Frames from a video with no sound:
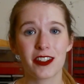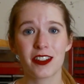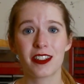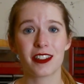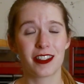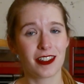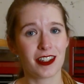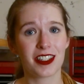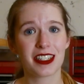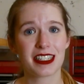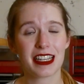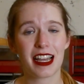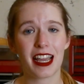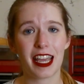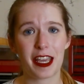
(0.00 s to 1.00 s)
just as tall
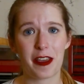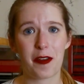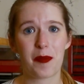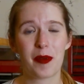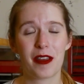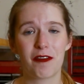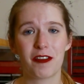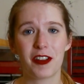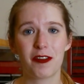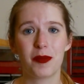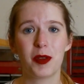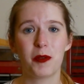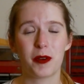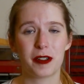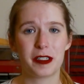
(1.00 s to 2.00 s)
as I am have left
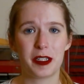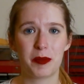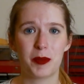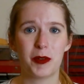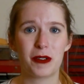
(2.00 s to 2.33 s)
me wanting